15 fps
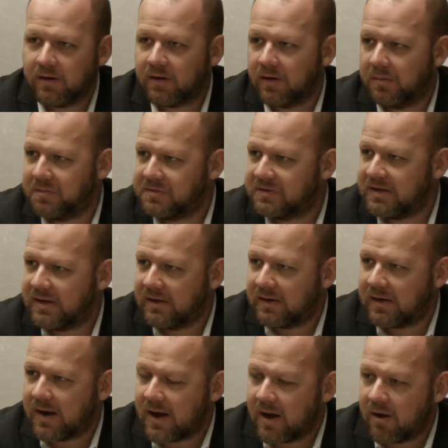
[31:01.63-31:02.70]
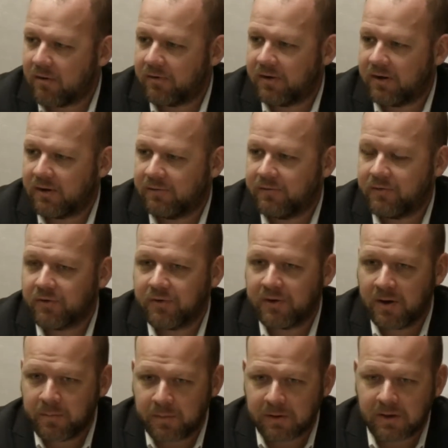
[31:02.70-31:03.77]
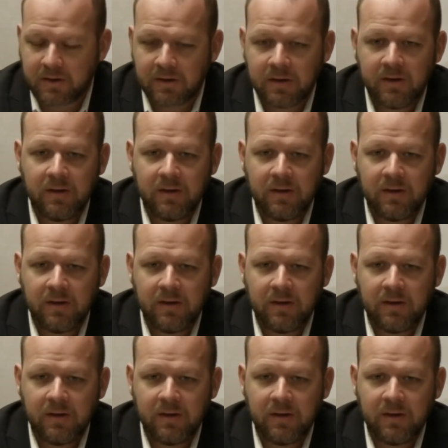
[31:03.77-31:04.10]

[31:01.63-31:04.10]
that comes in and out of your company.